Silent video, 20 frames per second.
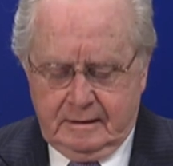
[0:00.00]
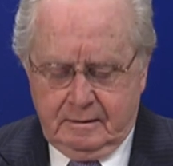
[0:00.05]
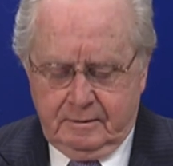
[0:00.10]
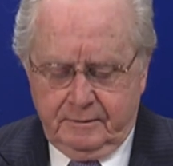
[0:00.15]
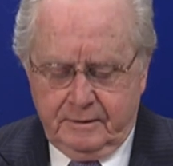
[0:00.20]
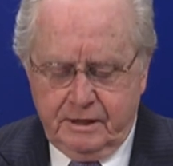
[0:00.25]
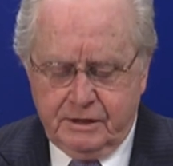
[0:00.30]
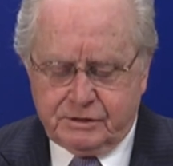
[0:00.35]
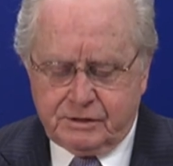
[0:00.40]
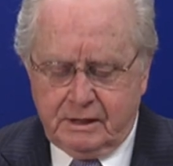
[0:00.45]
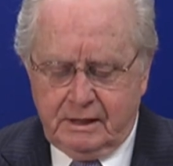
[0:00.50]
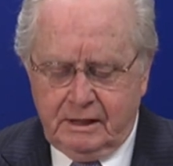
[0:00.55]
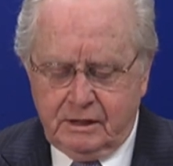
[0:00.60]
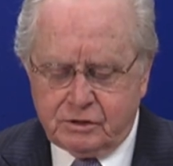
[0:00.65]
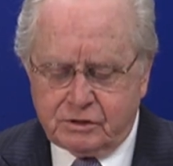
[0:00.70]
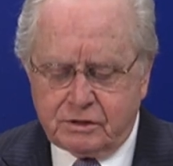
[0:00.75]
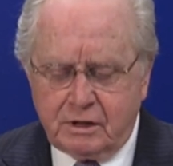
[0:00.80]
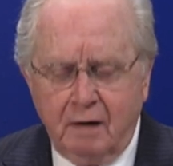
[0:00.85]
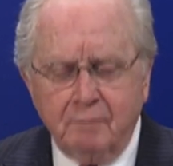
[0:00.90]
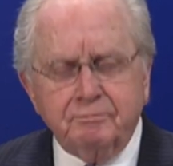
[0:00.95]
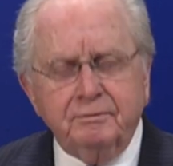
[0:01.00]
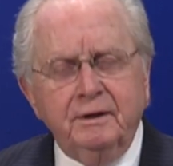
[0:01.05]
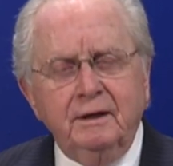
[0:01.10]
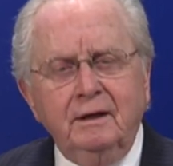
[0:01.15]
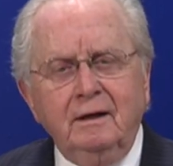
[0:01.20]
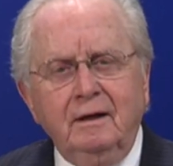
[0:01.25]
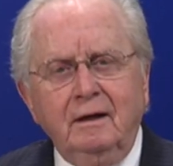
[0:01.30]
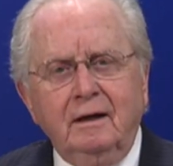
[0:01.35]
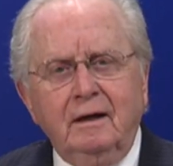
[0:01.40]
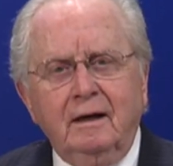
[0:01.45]
This is
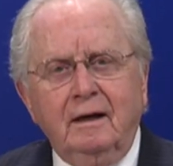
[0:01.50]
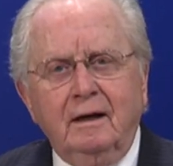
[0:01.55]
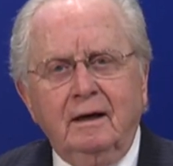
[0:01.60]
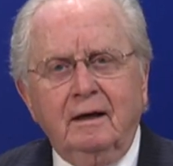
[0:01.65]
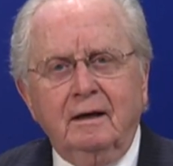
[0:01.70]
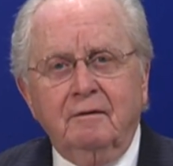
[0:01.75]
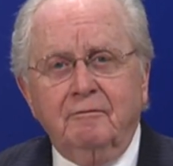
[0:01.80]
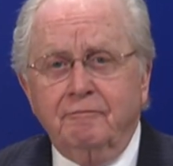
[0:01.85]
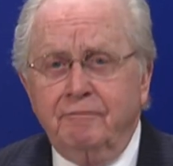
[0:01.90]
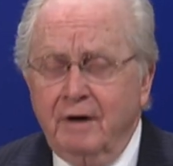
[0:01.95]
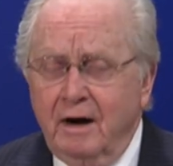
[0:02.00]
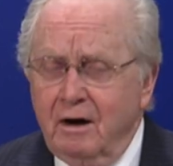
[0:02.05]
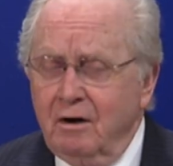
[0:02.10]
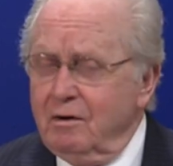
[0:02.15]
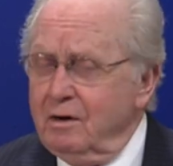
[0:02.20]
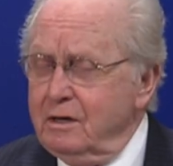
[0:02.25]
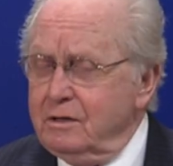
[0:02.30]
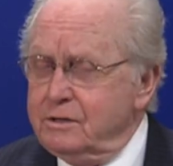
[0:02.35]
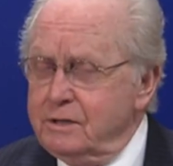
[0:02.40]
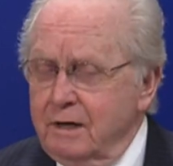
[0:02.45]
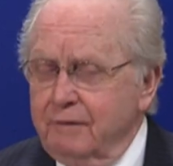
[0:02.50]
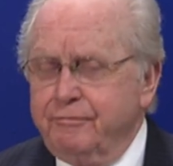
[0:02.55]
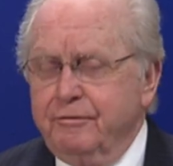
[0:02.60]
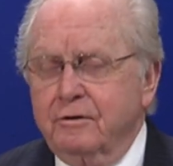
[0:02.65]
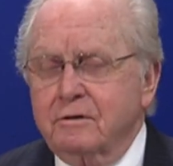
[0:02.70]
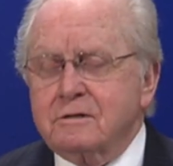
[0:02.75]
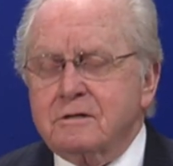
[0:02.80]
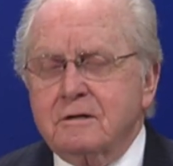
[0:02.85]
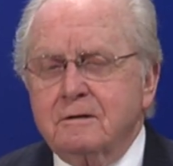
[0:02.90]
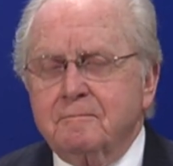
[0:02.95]
something very
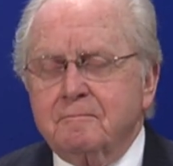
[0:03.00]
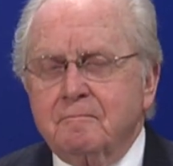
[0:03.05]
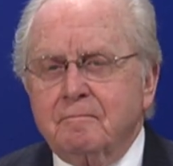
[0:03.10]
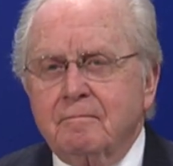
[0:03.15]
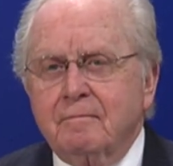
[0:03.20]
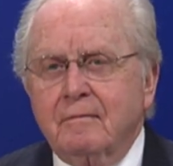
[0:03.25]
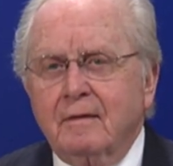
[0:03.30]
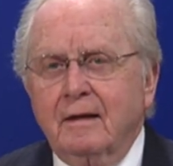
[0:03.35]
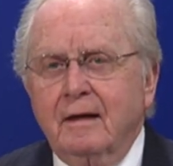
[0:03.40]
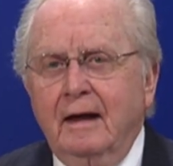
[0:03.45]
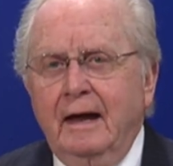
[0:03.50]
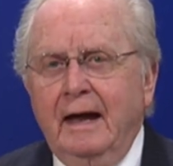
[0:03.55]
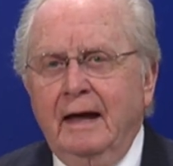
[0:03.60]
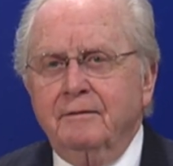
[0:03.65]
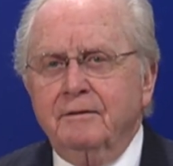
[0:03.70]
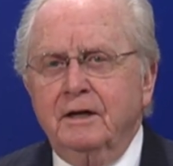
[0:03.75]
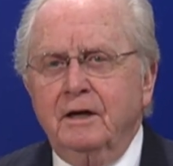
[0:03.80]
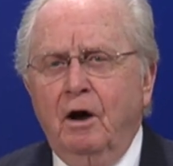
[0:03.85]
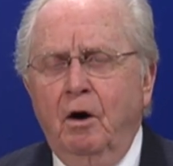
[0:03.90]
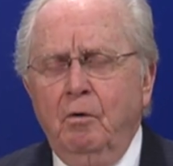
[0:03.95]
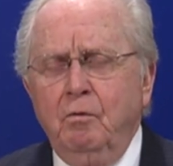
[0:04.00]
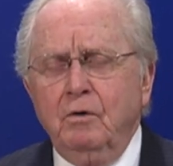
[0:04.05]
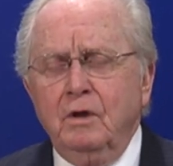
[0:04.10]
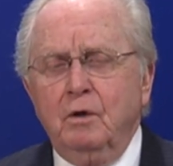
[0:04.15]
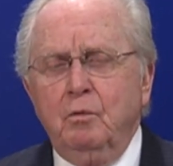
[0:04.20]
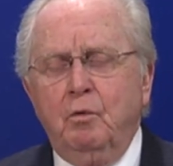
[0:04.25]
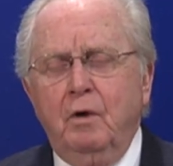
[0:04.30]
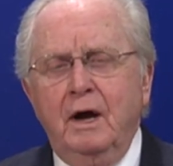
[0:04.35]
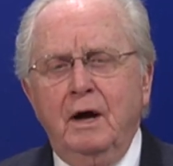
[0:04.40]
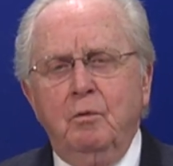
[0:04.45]
different. And the
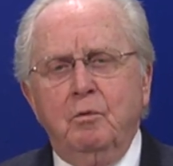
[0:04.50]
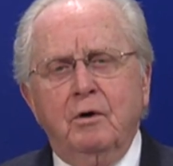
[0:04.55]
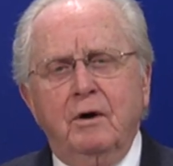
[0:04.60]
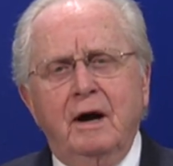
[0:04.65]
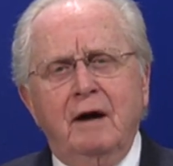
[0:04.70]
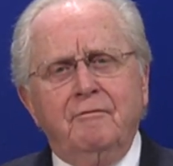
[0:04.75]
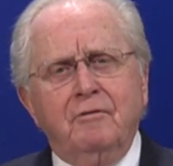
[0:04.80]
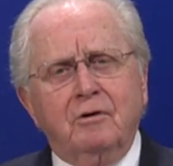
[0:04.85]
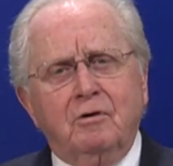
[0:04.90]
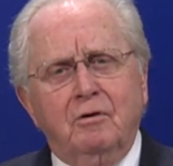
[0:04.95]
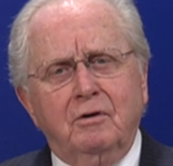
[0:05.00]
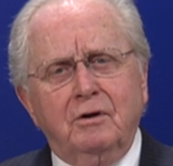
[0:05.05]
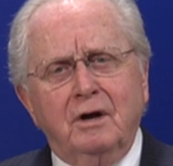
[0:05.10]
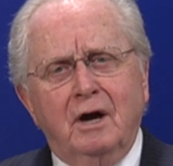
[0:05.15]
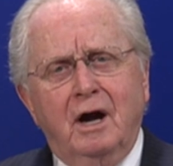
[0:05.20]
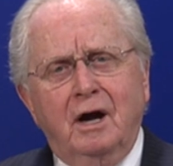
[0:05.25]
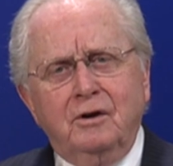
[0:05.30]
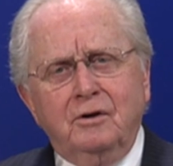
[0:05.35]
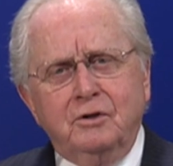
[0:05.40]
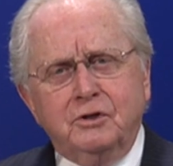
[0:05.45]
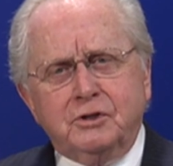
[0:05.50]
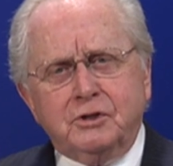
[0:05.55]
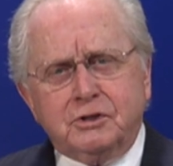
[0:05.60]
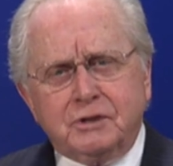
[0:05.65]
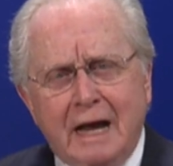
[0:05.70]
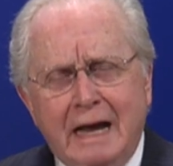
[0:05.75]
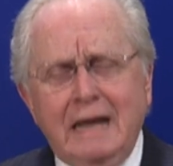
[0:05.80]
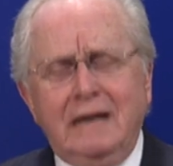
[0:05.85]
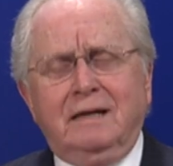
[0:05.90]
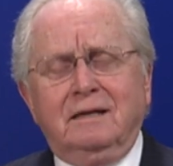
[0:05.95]
only way we're ever going to
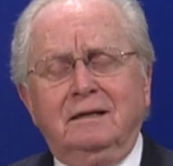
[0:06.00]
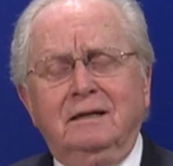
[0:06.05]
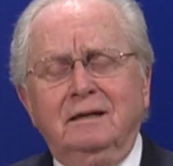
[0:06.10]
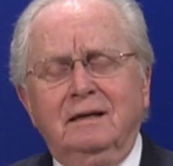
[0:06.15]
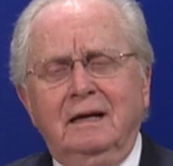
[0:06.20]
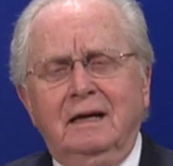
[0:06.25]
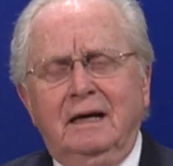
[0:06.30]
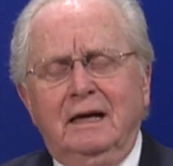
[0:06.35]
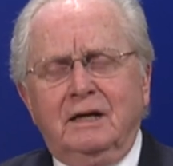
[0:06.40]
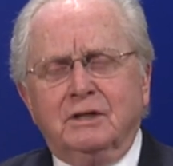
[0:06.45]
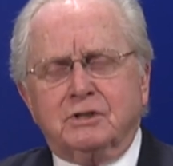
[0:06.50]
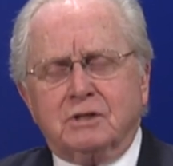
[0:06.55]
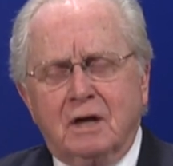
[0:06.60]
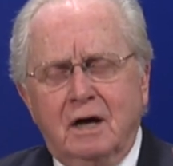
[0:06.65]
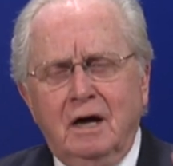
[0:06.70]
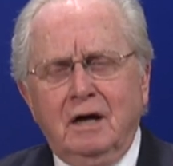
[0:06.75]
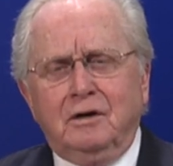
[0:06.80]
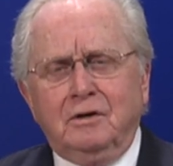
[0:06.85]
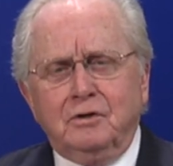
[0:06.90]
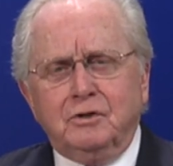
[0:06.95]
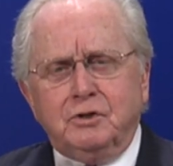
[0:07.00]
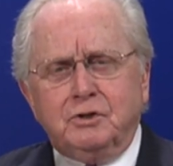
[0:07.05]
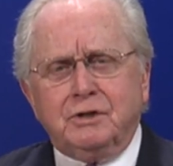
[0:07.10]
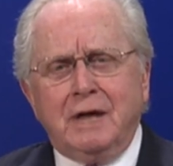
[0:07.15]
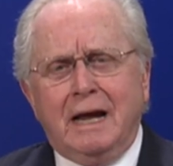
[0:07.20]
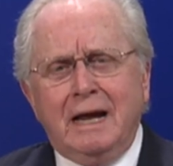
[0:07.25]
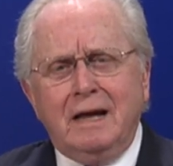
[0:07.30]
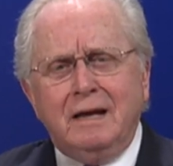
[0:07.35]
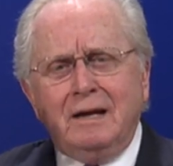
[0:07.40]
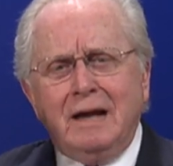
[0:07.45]
understand it is to
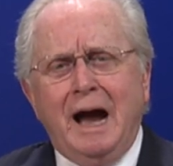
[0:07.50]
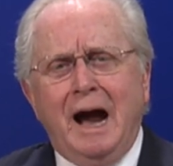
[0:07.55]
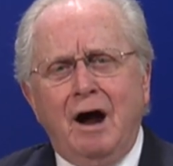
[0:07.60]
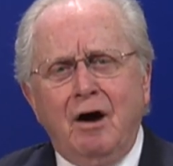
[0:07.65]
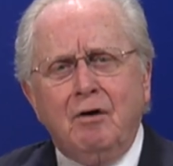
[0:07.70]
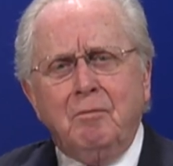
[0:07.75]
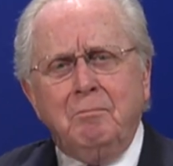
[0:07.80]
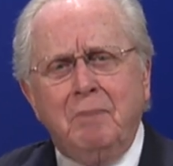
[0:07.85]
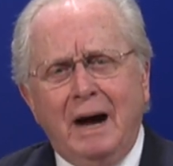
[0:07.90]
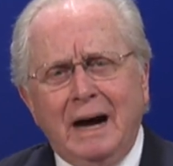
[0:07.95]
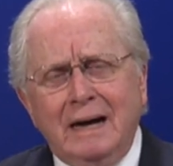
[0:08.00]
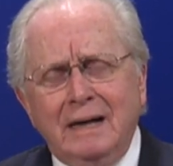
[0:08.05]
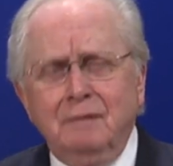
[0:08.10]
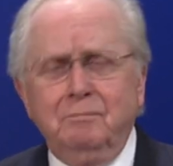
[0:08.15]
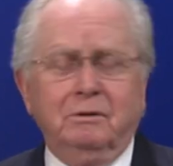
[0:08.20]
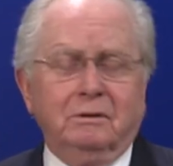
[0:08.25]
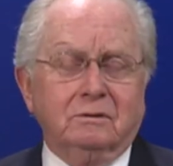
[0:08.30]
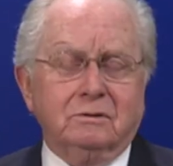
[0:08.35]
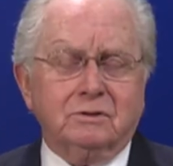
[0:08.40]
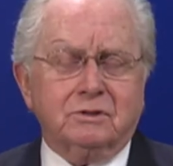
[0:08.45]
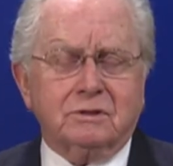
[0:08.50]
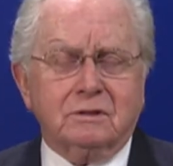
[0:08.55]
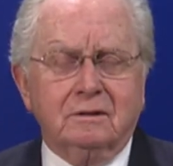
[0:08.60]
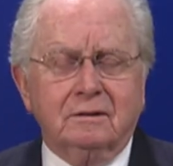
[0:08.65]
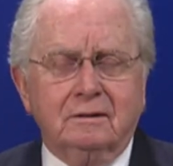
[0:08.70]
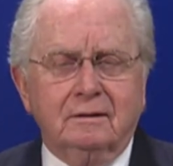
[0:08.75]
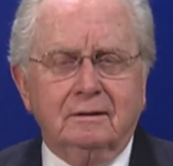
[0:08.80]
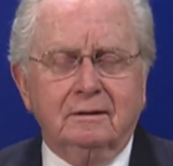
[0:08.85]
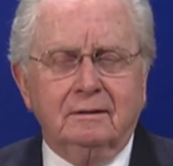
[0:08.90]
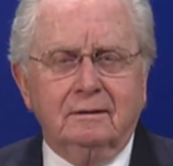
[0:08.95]
understand our Bibles.
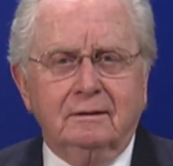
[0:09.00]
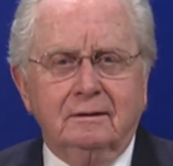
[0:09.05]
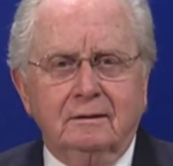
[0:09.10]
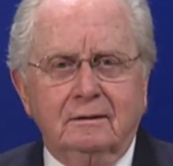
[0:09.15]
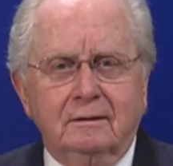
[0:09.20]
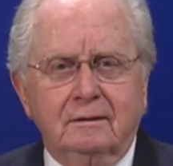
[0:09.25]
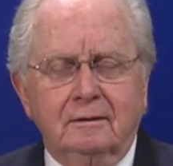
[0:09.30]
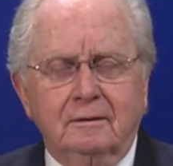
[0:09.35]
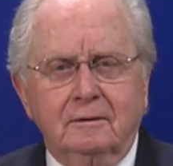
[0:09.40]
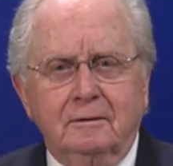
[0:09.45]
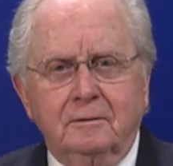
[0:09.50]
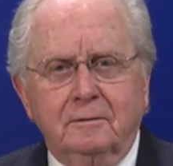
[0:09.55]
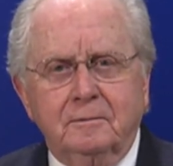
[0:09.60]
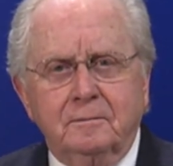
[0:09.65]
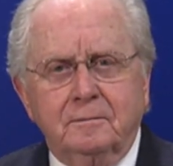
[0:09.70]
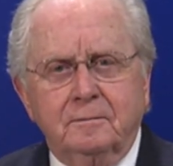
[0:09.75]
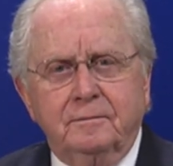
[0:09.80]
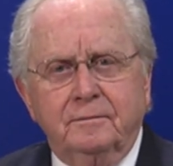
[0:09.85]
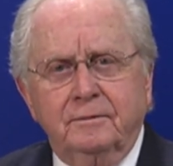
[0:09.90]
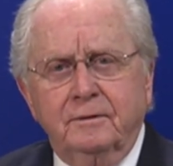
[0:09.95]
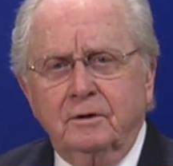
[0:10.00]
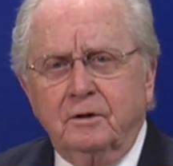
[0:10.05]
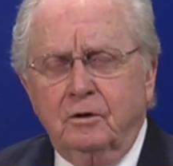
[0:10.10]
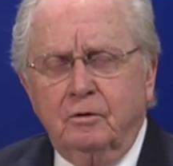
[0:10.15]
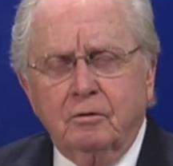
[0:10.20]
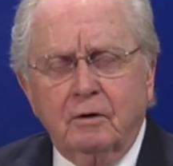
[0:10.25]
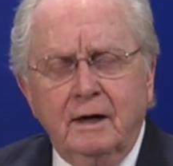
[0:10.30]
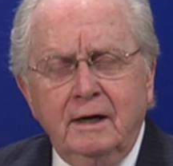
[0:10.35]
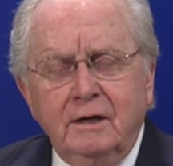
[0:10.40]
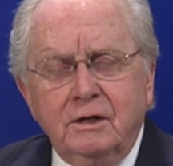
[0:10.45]
The
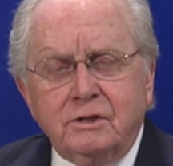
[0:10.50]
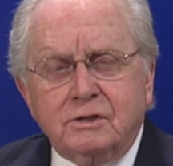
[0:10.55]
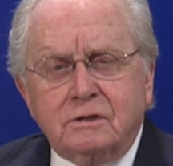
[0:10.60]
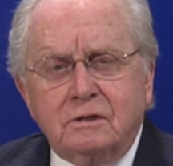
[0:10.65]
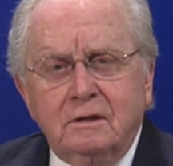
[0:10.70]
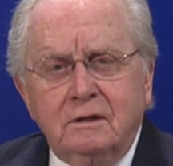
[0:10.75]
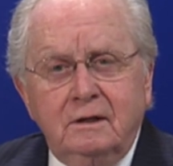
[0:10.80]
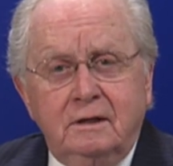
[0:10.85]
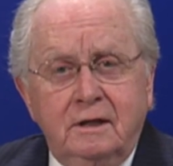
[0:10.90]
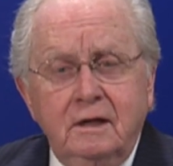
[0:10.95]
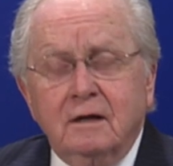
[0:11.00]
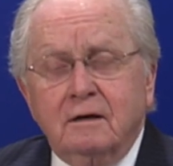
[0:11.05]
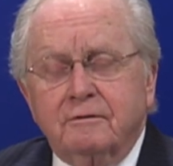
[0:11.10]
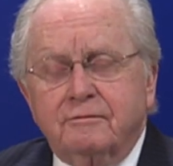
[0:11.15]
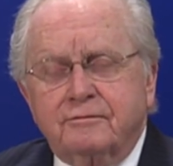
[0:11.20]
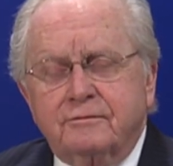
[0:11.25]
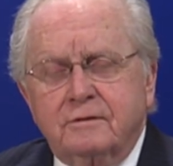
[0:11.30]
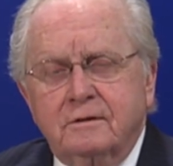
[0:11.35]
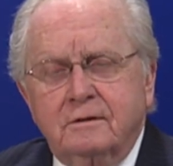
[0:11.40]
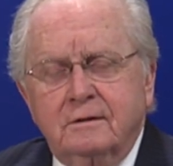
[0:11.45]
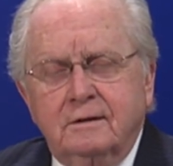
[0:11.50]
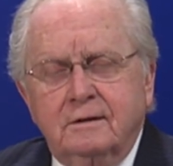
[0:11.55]
greatest gift